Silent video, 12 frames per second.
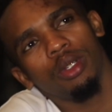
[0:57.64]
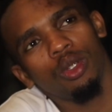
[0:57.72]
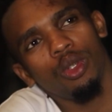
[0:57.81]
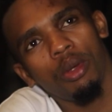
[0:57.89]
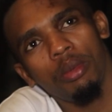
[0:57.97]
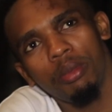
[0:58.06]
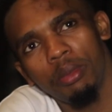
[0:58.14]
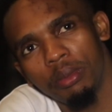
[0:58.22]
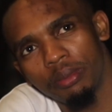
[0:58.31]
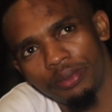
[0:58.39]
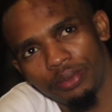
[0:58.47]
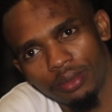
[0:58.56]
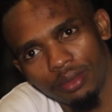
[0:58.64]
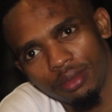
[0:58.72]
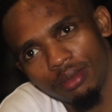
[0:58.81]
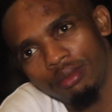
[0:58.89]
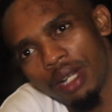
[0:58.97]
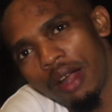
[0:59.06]
Je,
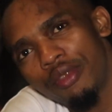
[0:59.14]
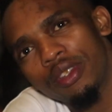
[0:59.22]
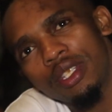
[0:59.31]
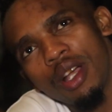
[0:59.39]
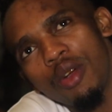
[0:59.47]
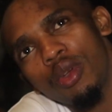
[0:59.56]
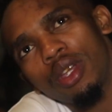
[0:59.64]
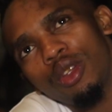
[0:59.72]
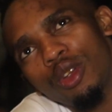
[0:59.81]
marafiki zangu wengi